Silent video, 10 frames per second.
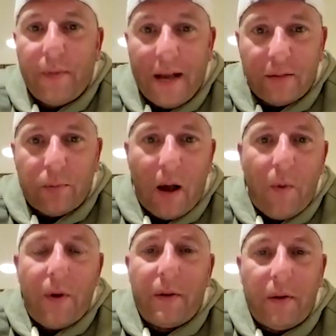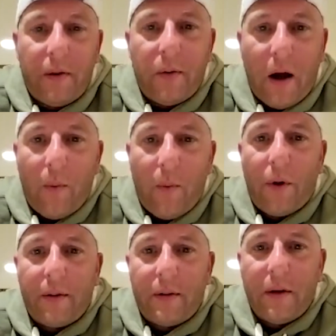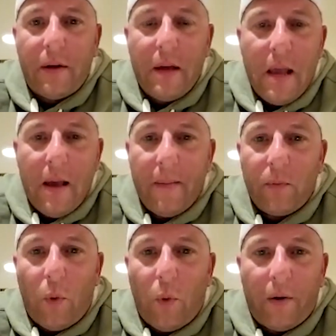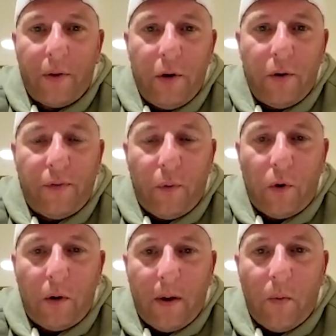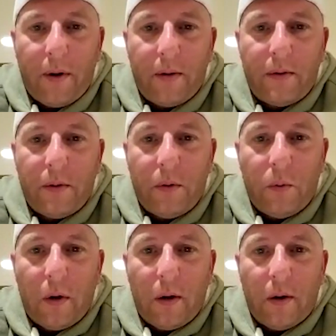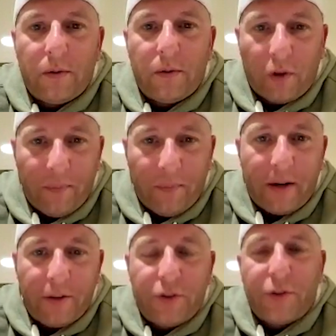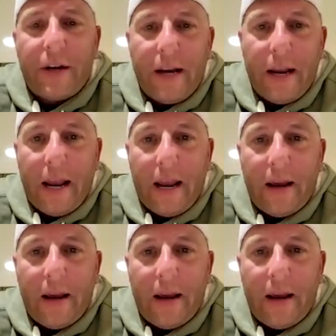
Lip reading: That's what I wanted to do. I wanted to wear the uniform. I wanted to serve my country.